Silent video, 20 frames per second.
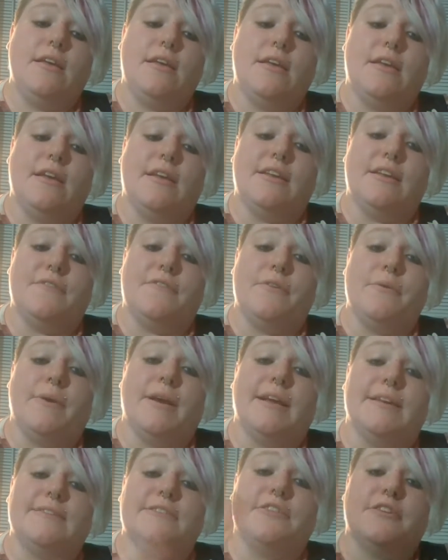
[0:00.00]
and if you
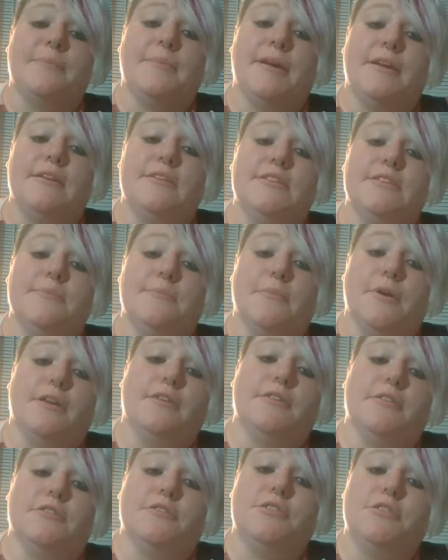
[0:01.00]
ask her about it
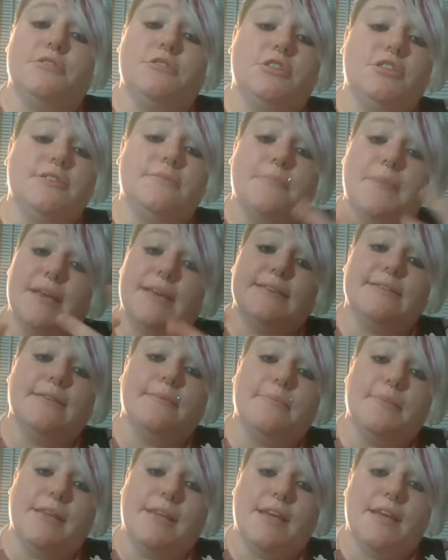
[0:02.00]
tomorrow, she'll just make
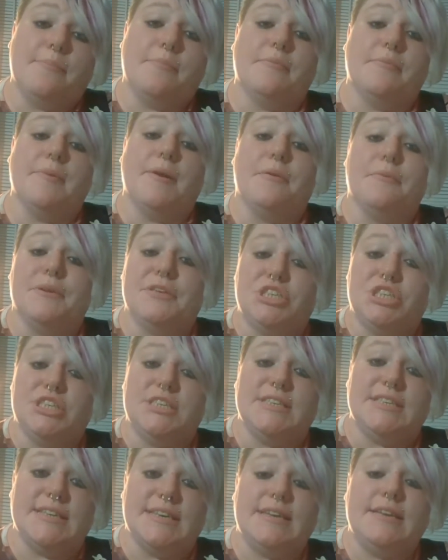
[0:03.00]
something up about what she
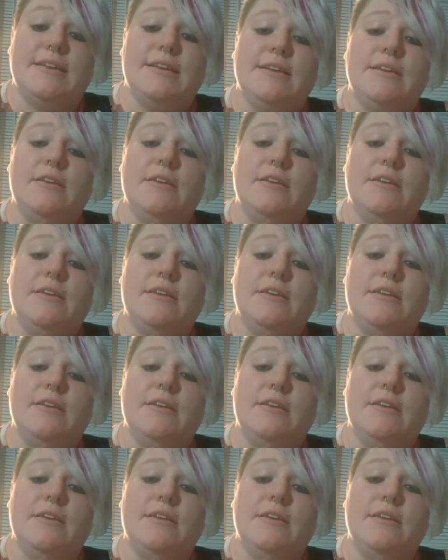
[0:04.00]
did.